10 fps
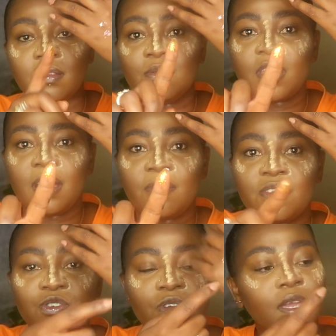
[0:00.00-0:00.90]
Look at how
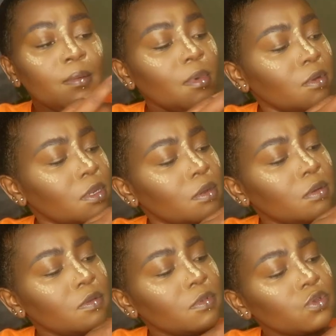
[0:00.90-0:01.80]
they're showing up. I want
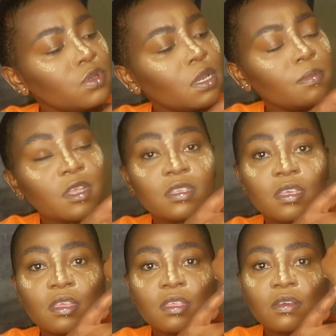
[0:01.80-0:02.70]
to drain up
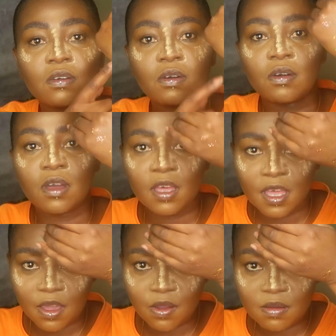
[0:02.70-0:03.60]
nicely. There you go. I